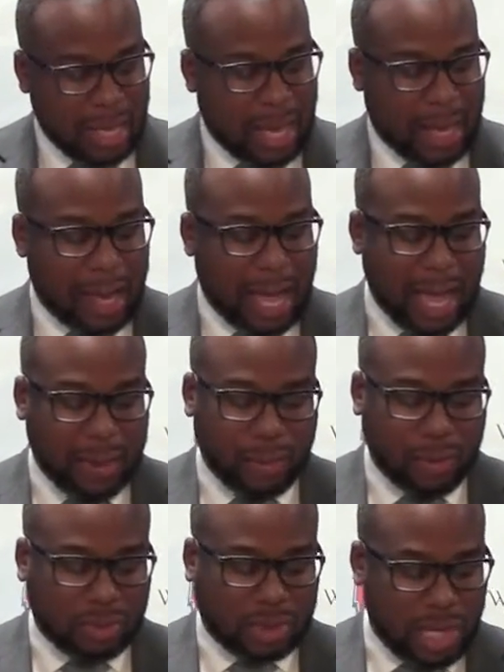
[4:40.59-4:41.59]
Uh, I
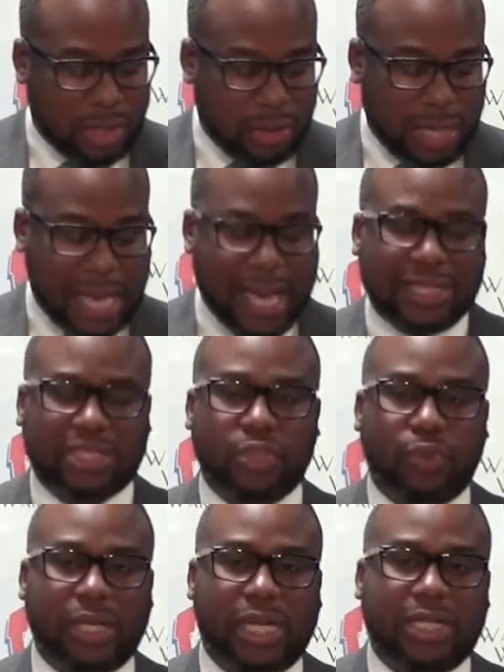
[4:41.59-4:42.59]
will tell you guys,
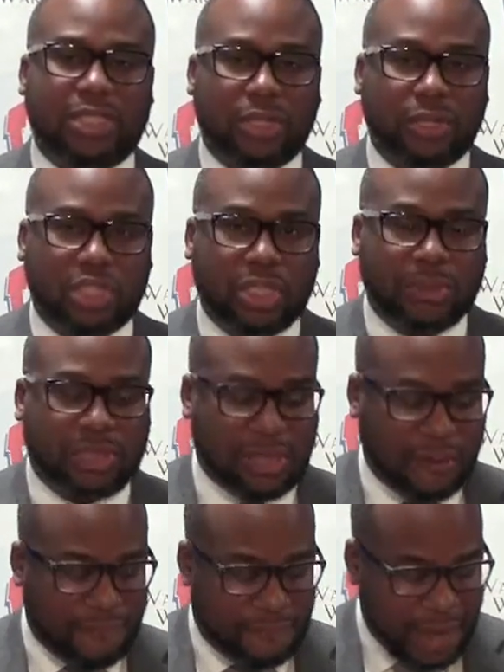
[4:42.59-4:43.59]
doing internships is
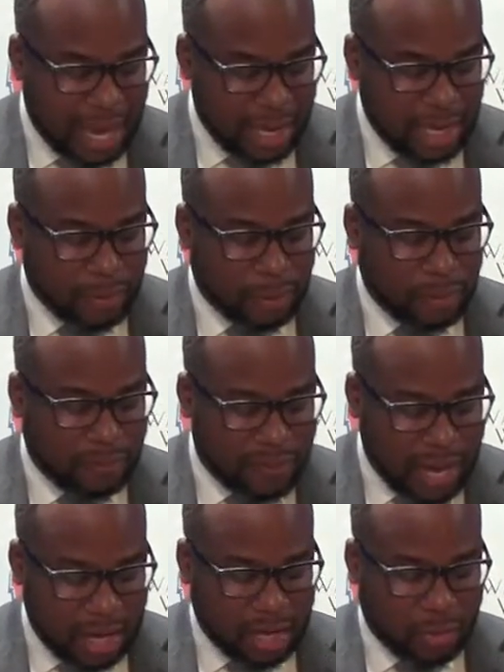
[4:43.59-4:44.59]
a valuable,
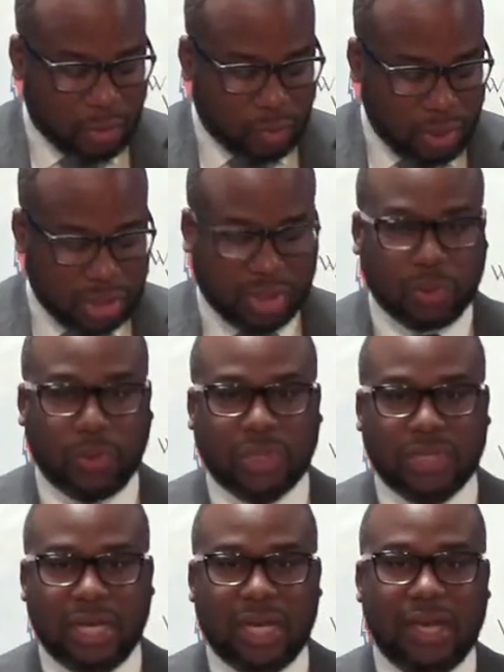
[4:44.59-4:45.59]
valuable
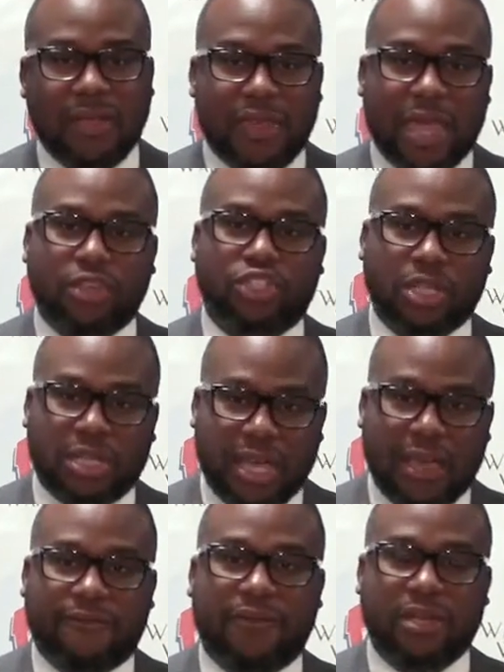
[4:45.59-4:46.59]
resource that you should
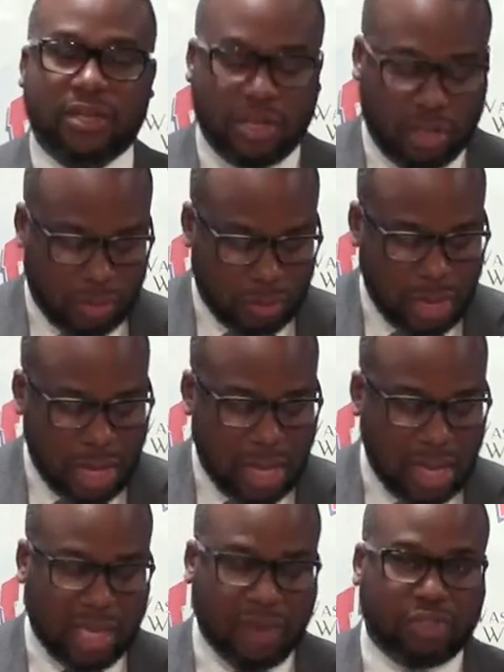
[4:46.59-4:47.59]
definitely do.
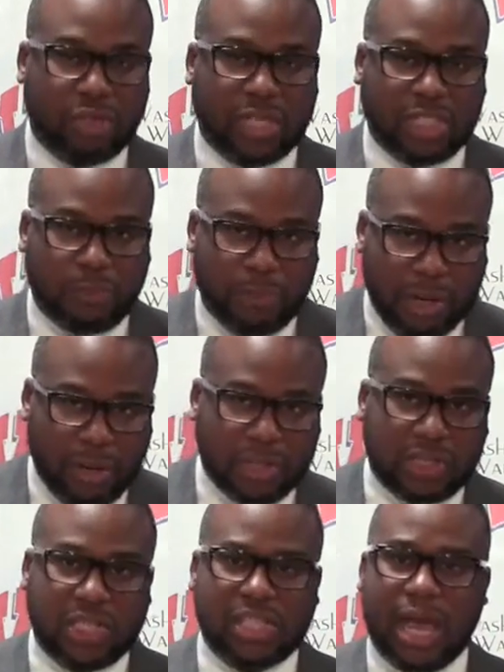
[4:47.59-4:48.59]
It gives you
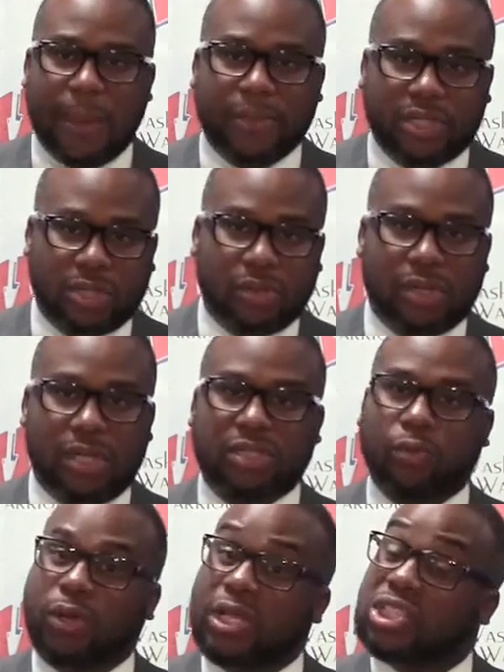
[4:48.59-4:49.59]
experiences and opportunities
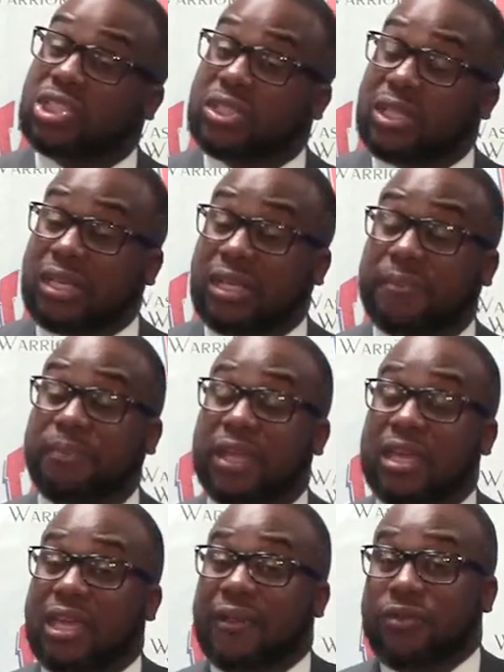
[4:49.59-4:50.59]
to really see
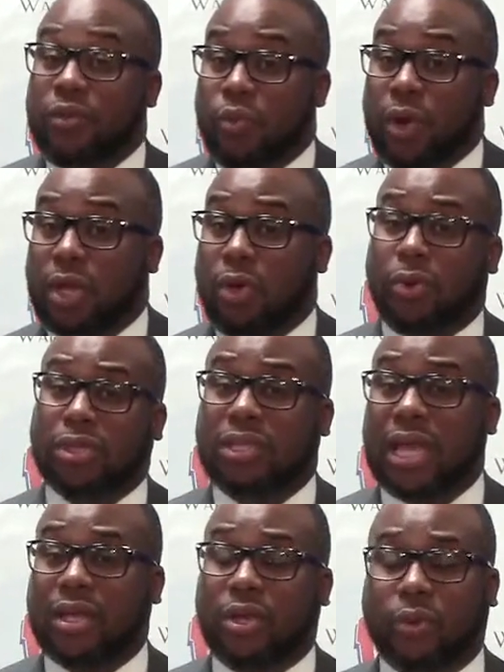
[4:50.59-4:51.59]
if you want to go into
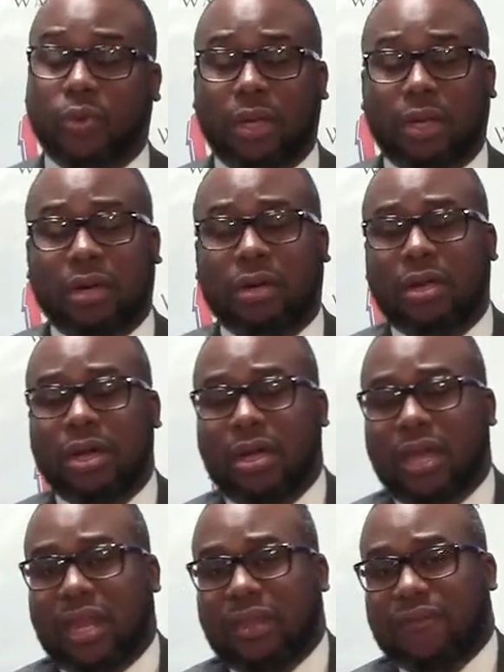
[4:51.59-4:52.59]
that career
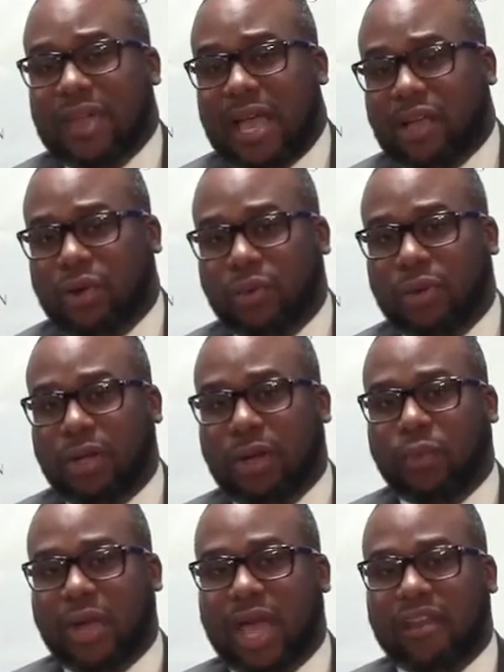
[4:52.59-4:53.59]
and if that career,
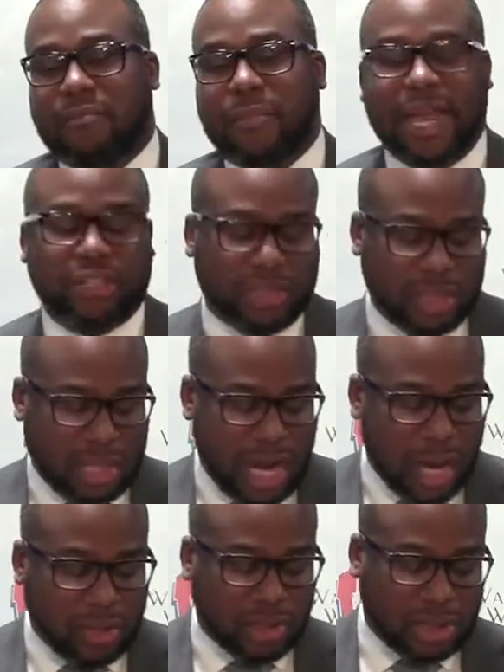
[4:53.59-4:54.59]
what kind of majors and
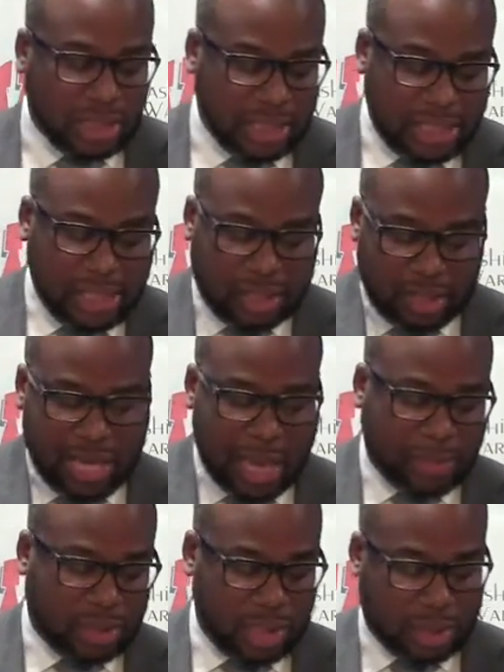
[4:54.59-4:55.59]
colleges lead to
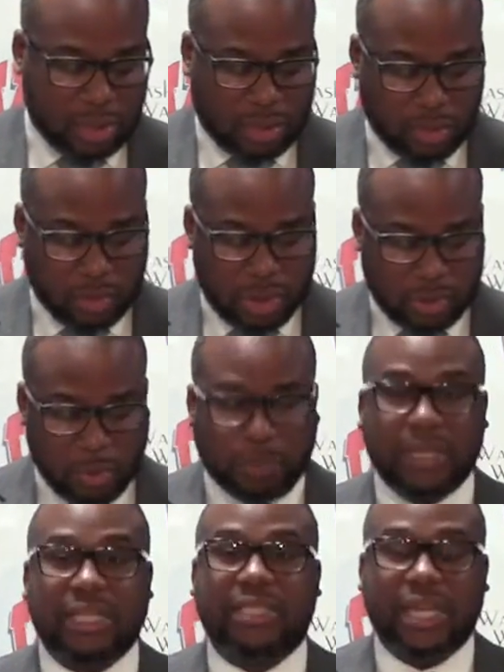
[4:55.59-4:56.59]
that particular career. So
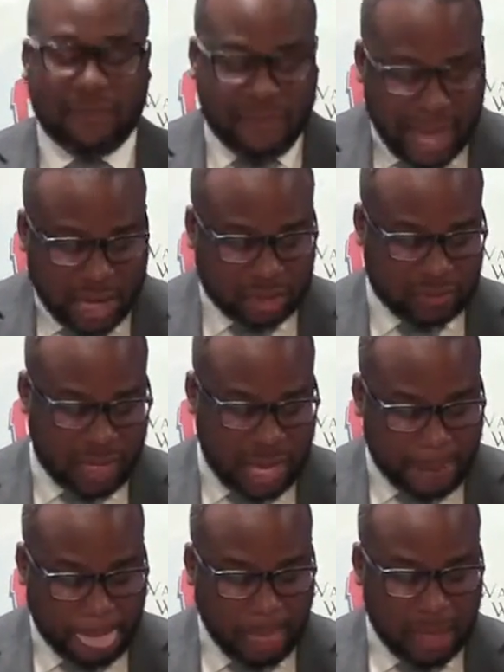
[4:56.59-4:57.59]
please take advantage of that.